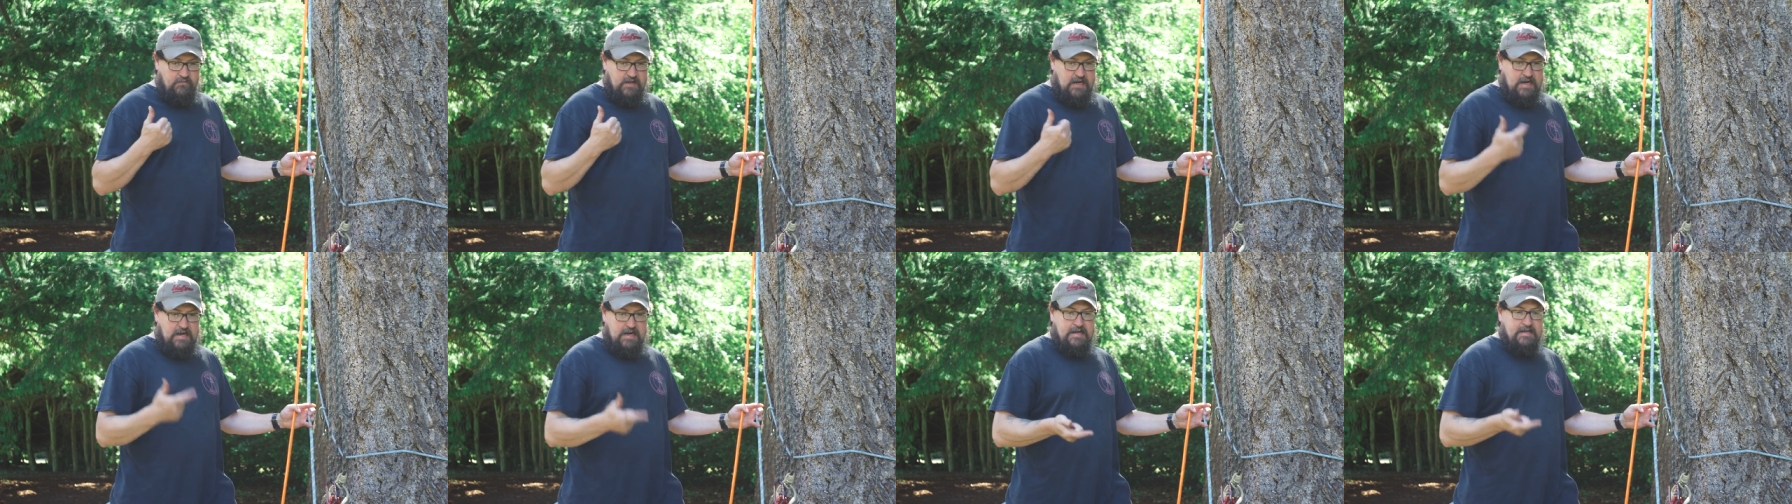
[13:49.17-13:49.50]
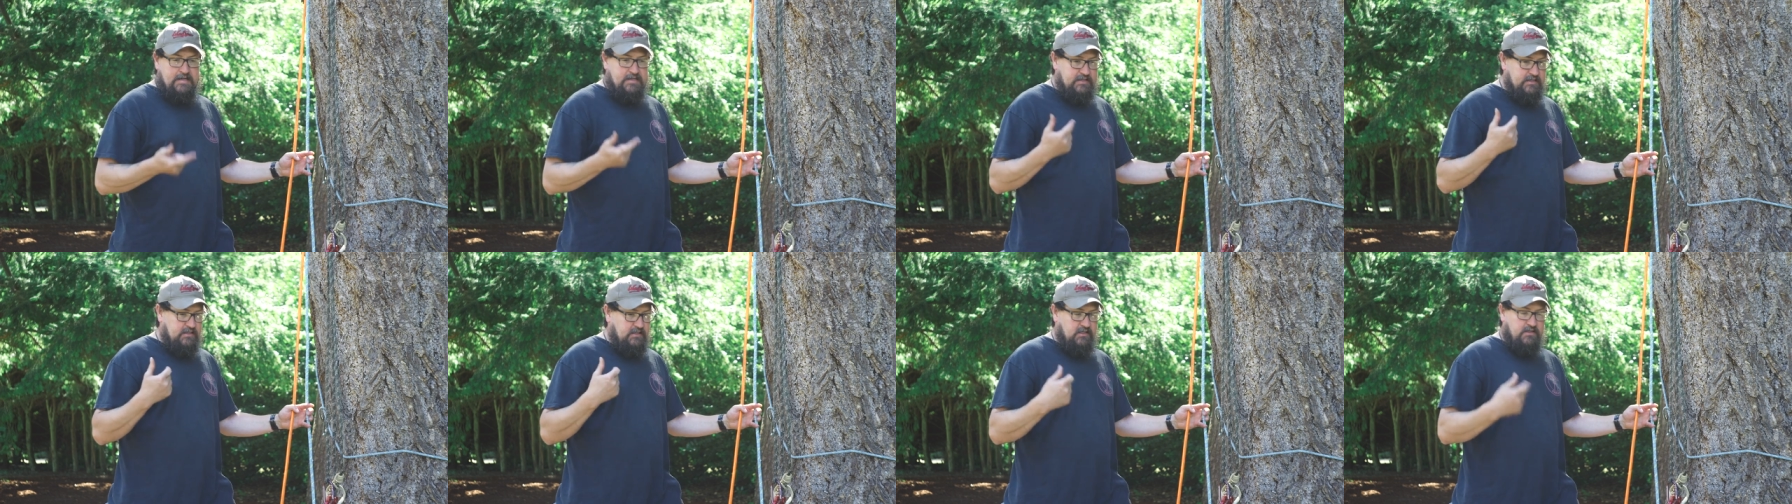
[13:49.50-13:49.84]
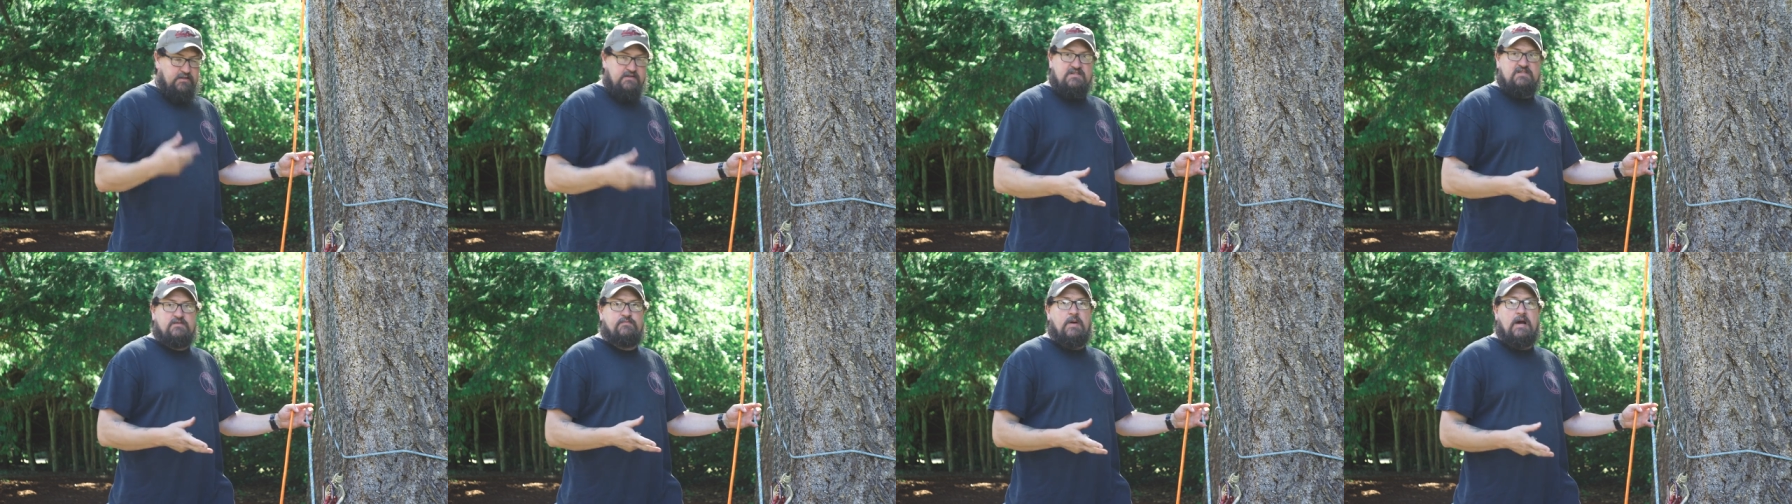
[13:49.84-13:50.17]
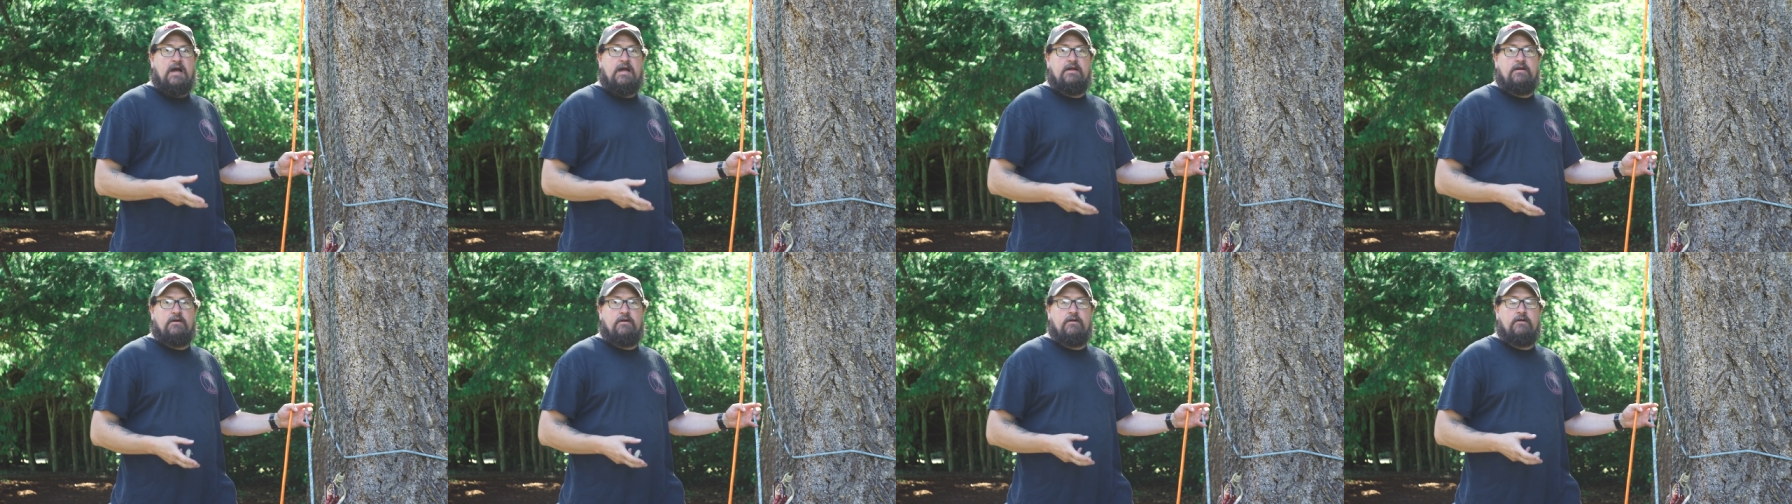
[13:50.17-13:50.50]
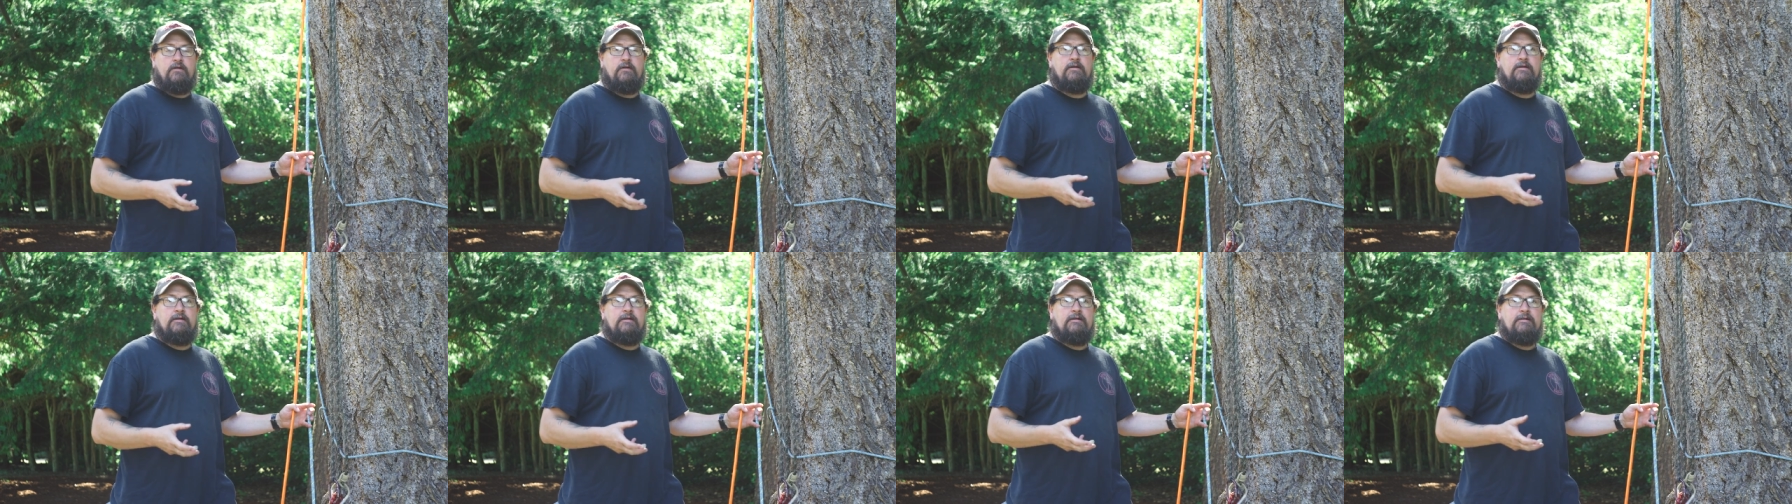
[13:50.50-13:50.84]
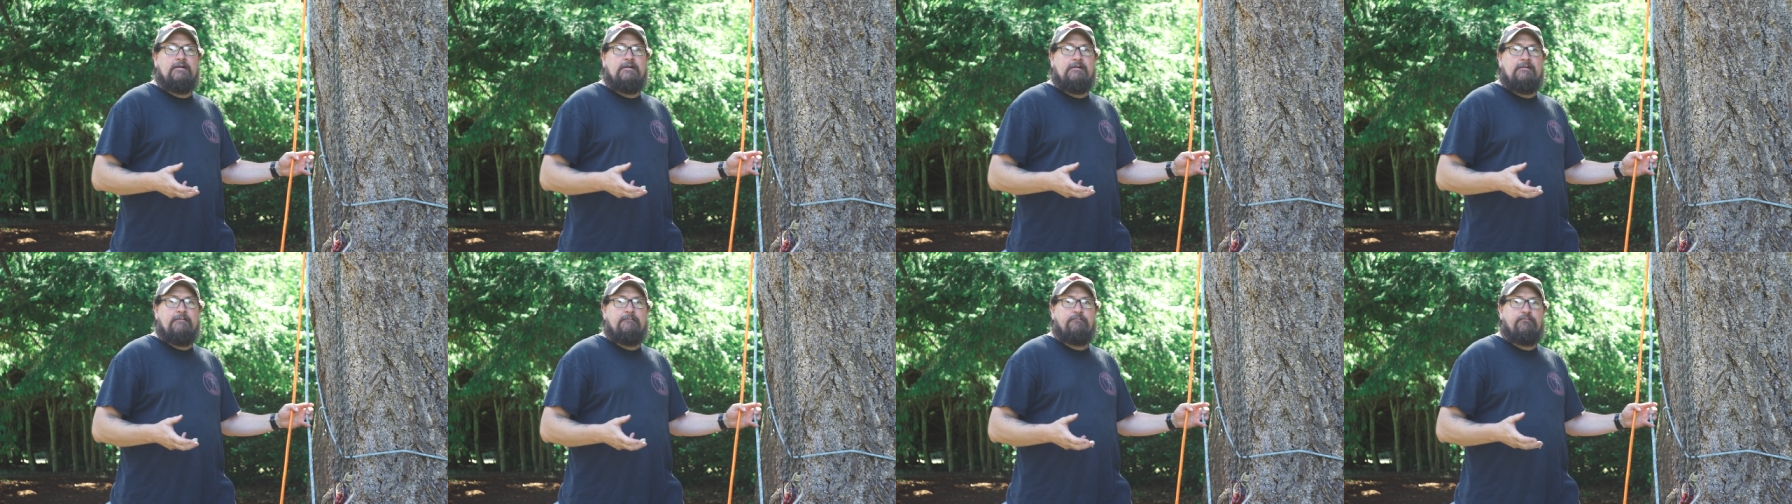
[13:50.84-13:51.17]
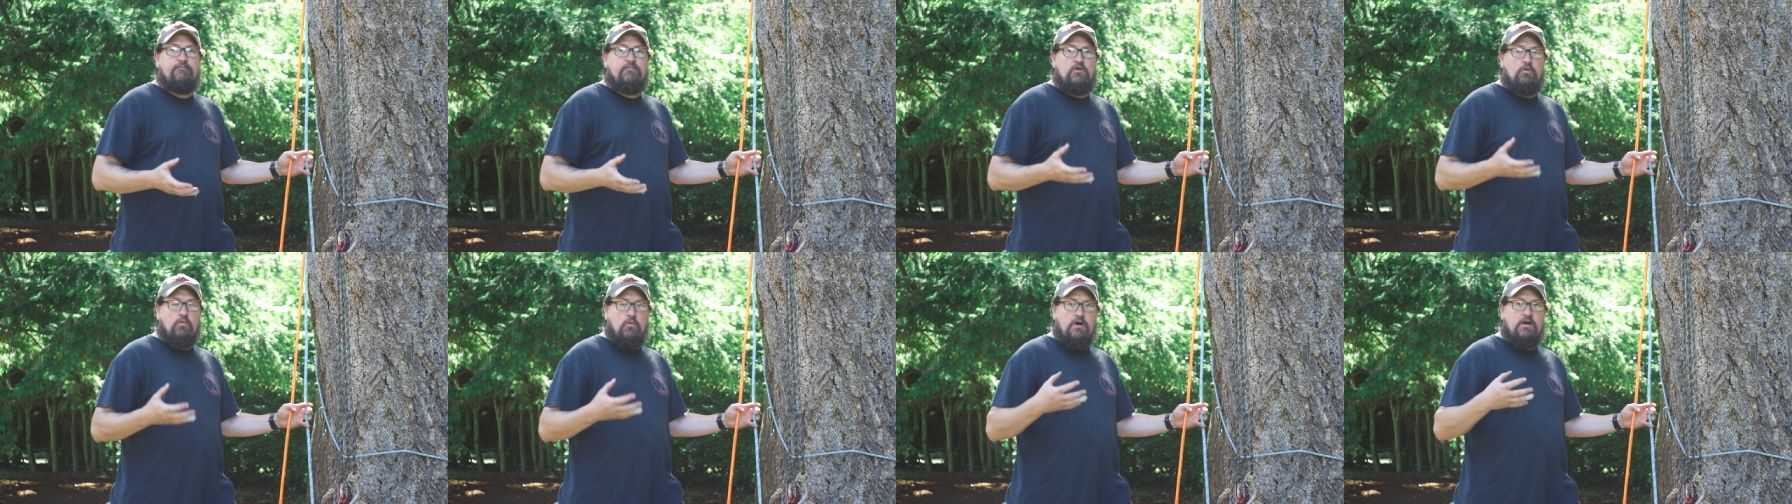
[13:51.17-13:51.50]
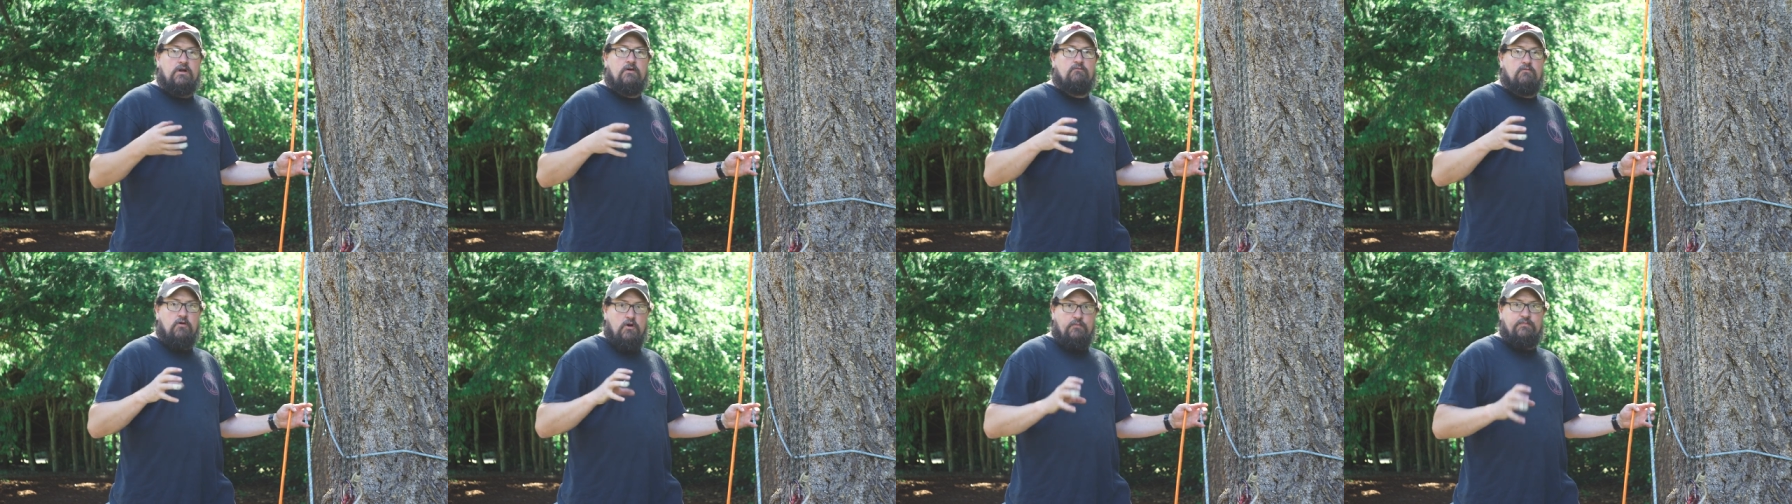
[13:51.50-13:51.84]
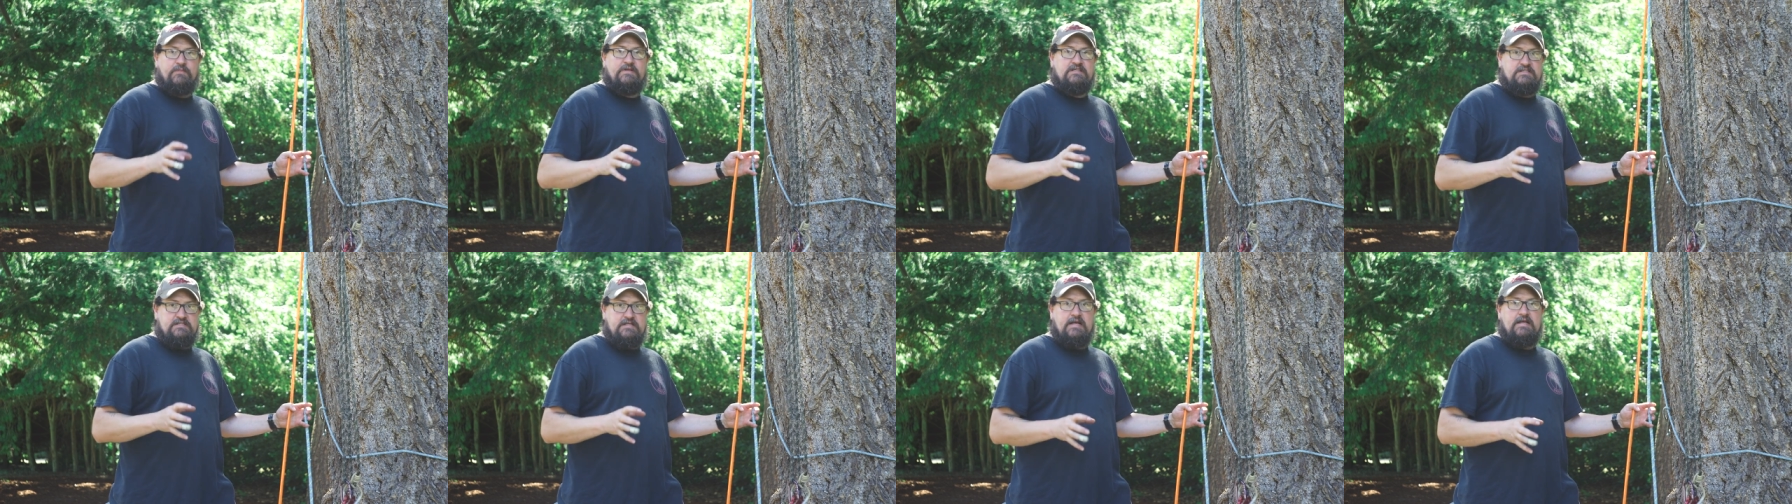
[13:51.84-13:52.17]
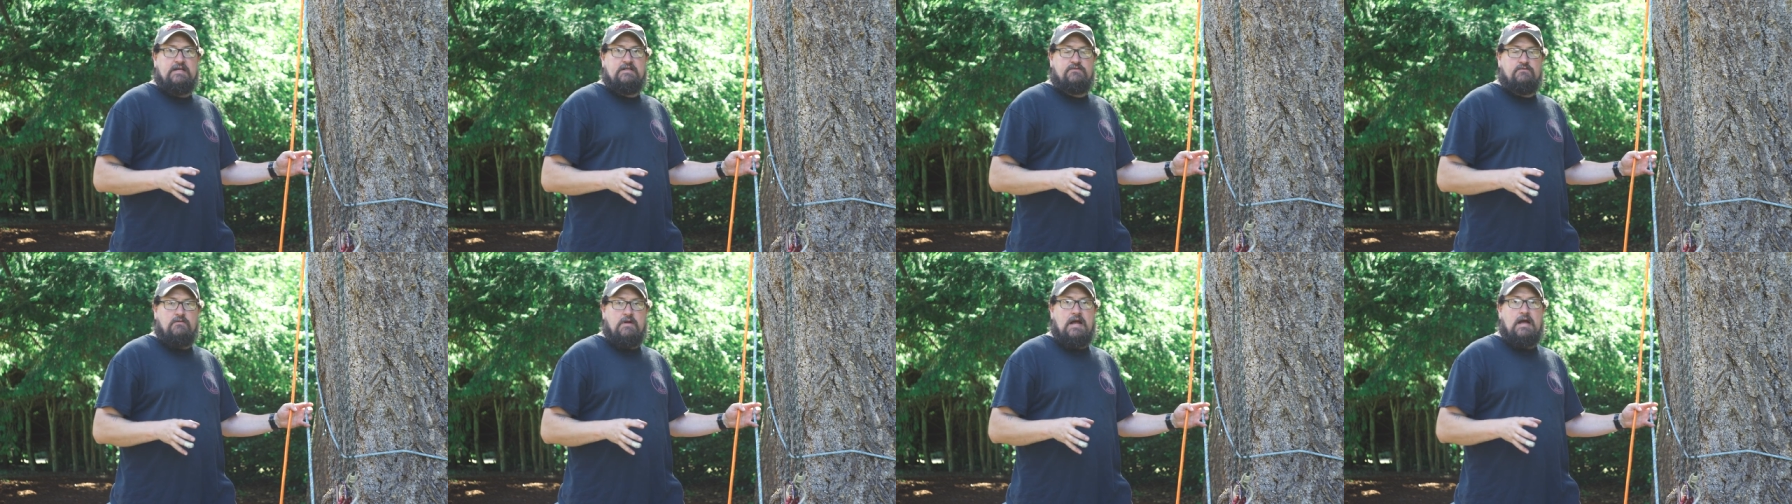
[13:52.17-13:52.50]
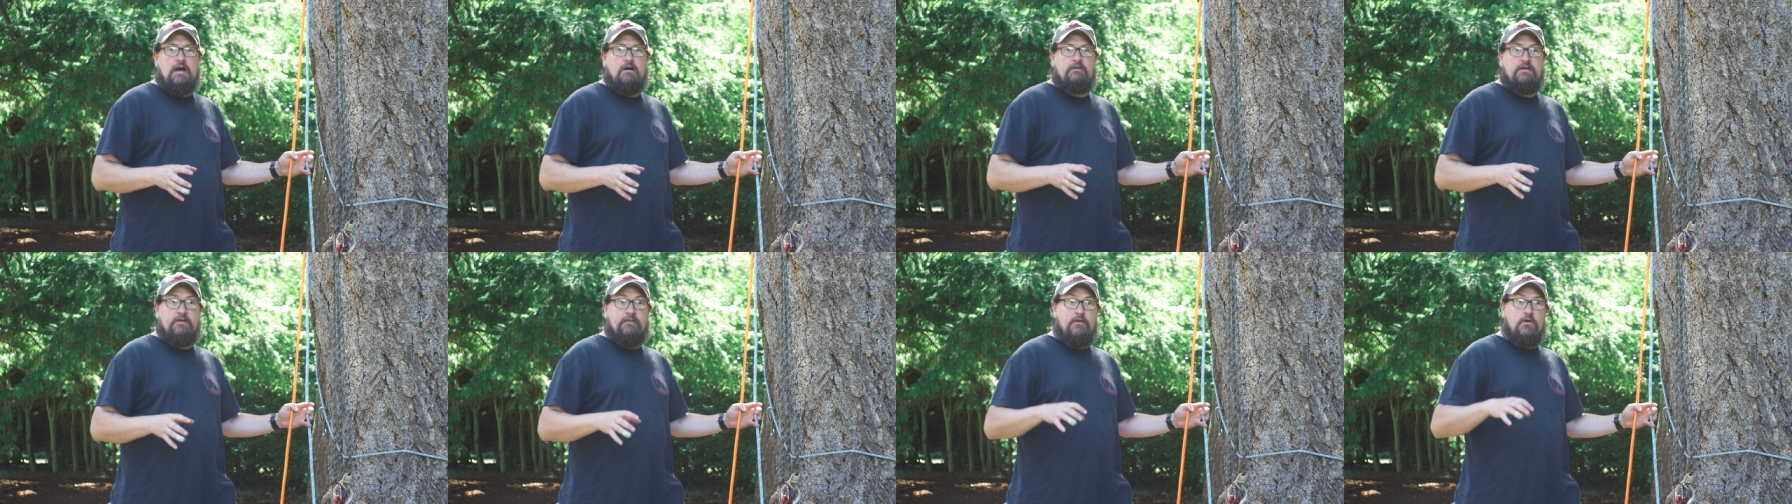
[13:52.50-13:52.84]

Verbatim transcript: the ID, the Spider, you want a rope that stays round.